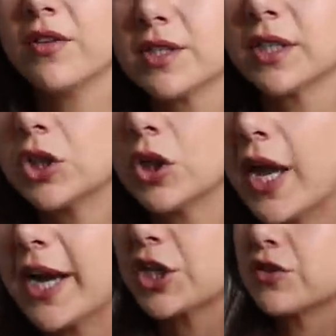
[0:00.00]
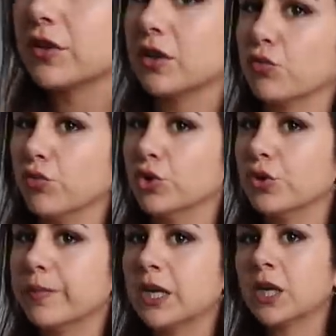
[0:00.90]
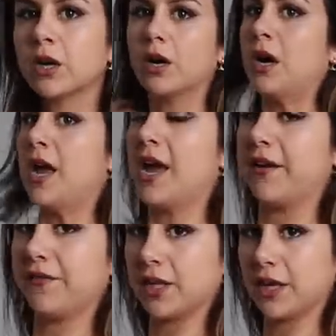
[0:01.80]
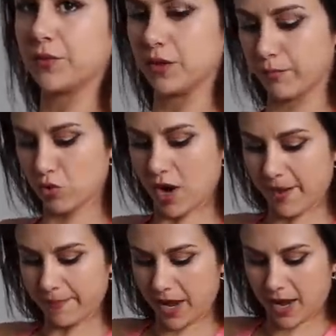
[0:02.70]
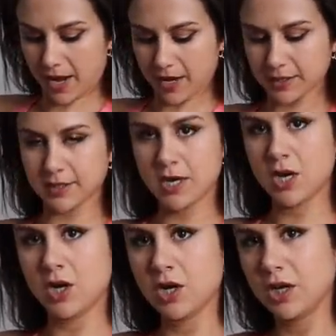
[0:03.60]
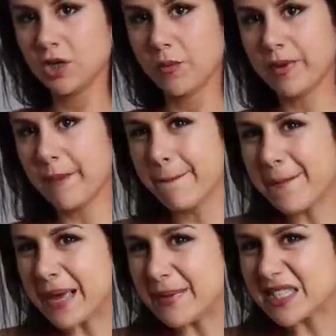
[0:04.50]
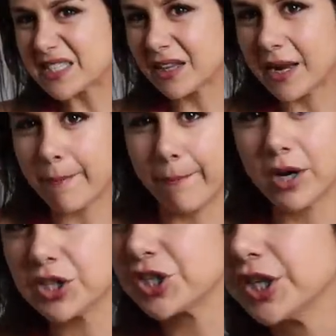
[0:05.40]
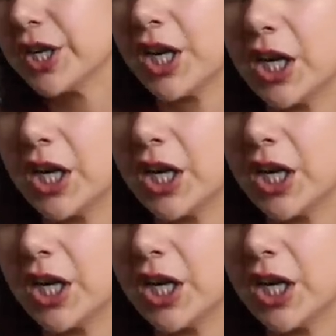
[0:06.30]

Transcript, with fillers: There's a little extra room here, and I feel like with the bra pads, a little bit of maybe slight bunching